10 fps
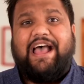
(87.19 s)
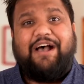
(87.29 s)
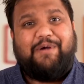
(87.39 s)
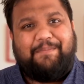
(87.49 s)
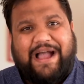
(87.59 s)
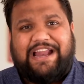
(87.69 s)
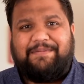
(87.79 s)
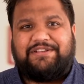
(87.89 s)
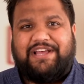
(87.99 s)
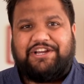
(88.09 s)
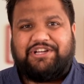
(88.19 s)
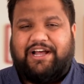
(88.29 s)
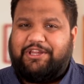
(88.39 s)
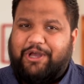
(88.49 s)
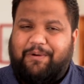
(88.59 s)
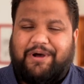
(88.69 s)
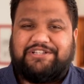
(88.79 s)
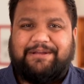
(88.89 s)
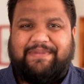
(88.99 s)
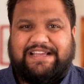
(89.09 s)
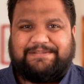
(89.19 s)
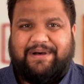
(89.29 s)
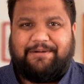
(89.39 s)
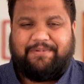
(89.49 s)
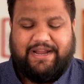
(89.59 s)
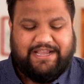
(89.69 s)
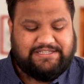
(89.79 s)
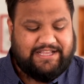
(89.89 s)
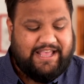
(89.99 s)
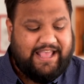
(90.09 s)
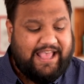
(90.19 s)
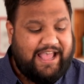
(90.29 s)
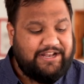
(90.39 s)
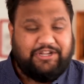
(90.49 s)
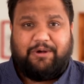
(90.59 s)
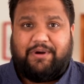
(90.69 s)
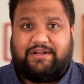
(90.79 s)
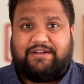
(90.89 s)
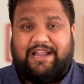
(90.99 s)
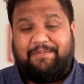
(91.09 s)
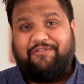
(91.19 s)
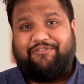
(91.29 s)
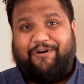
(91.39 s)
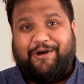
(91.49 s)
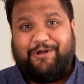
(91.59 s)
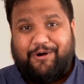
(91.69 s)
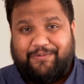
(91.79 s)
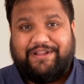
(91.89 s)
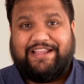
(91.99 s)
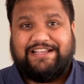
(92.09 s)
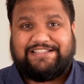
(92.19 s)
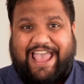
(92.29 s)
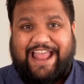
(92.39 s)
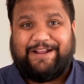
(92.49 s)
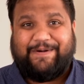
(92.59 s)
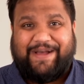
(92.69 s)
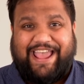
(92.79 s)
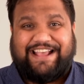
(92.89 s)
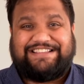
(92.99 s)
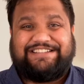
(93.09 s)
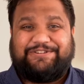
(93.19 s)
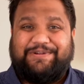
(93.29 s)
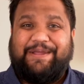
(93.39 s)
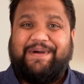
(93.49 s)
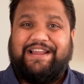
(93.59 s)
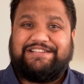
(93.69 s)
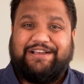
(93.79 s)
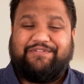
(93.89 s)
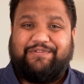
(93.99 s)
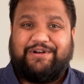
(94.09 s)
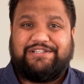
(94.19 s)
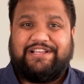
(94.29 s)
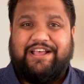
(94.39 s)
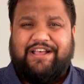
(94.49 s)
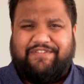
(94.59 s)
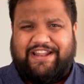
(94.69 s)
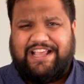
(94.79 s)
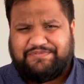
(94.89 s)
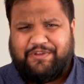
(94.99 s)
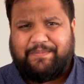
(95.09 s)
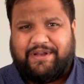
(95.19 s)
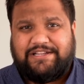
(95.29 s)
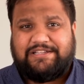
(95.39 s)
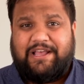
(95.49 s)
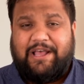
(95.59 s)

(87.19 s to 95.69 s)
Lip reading: Well, my name is Ershad, you're watching MySmartPrice, and you know what, let me fawn over these Enco X truly wireless earphones for the next few minutes